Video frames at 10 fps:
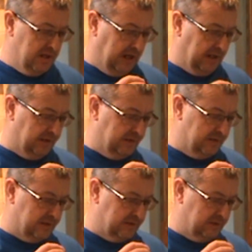
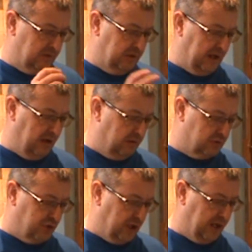and let it all
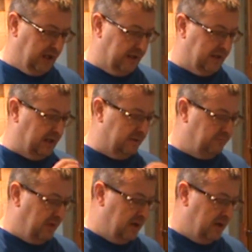dry, and then